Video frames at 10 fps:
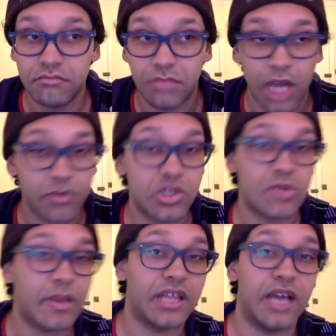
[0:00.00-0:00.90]
I
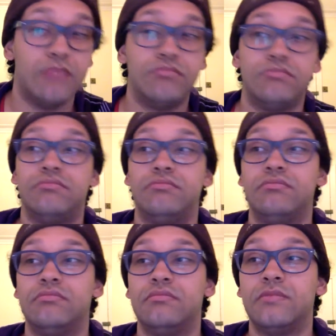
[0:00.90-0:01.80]
respect that
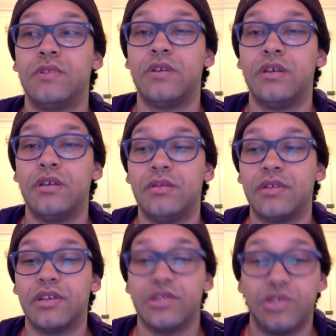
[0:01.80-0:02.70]

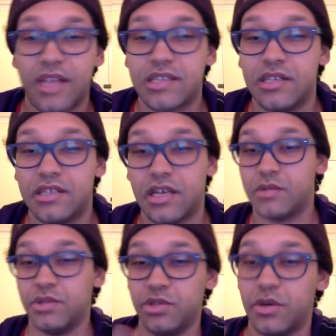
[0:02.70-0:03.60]
because that's an
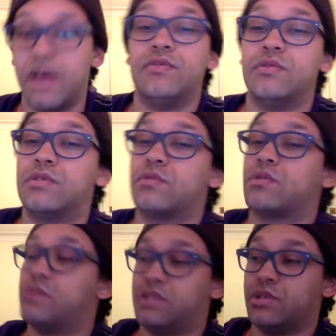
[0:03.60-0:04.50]
attachment you have to a
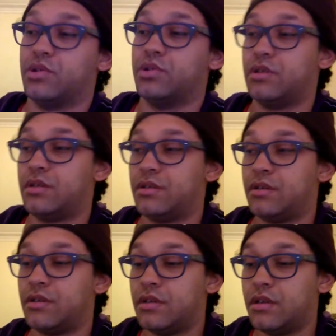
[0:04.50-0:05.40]
source material,
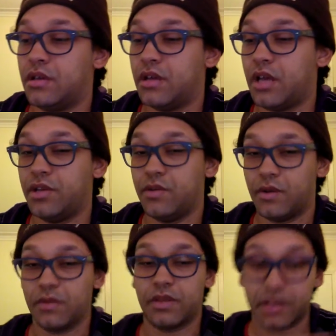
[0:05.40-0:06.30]
and you
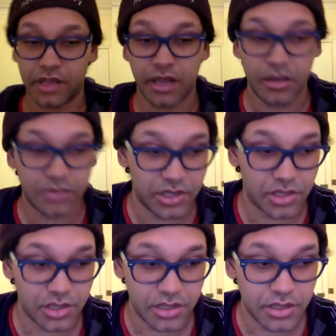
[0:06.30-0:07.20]
don't think the
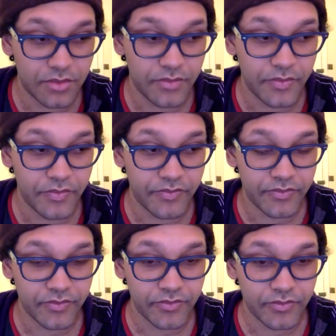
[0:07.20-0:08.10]
adaptation,
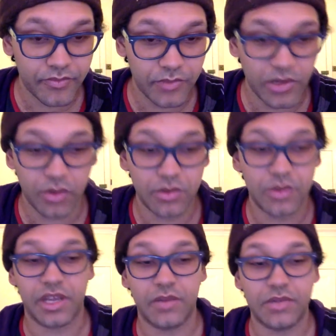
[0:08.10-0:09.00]
you
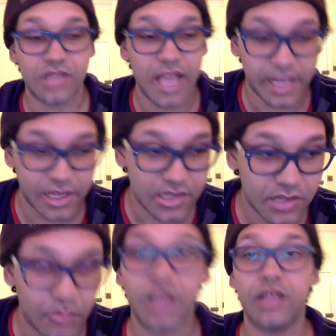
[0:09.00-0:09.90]
think it was lacking in
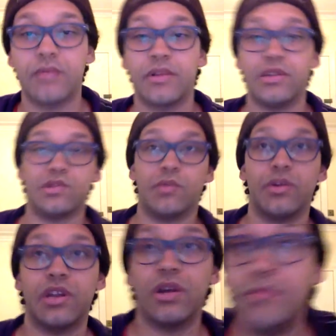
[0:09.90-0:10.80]
somewhere. We'll close the
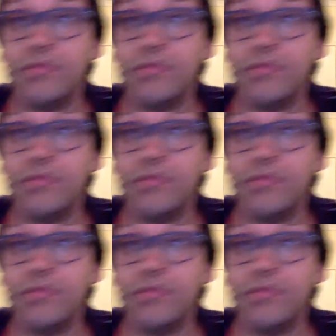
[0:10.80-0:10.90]
window.